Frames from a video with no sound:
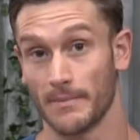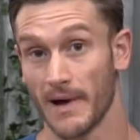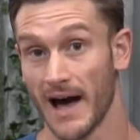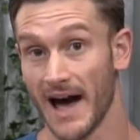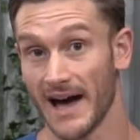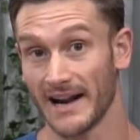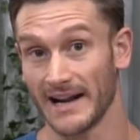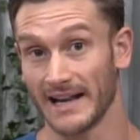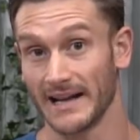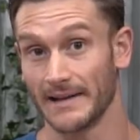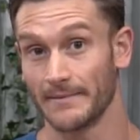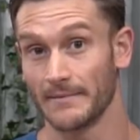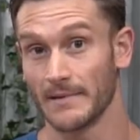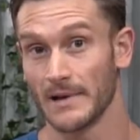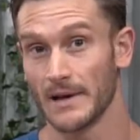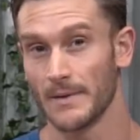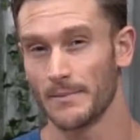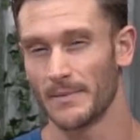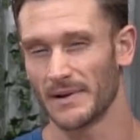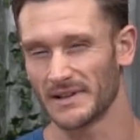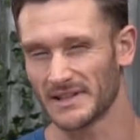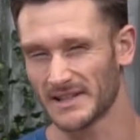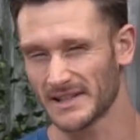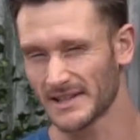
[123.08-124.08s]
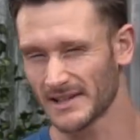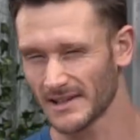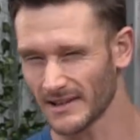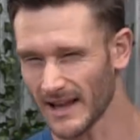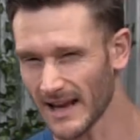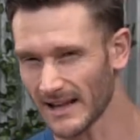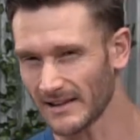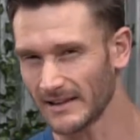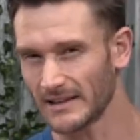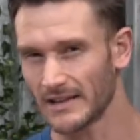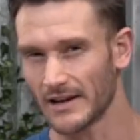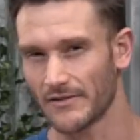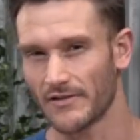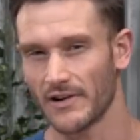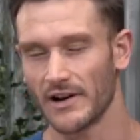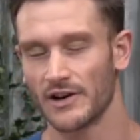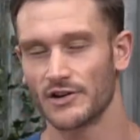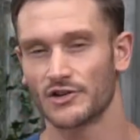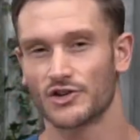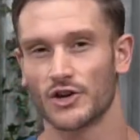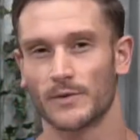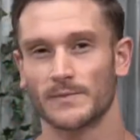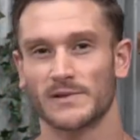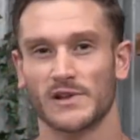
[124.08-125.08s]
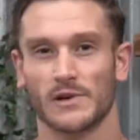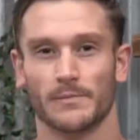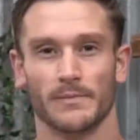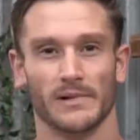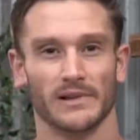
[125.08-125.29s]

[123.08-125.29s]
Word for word: the body, but slightly different in terms of their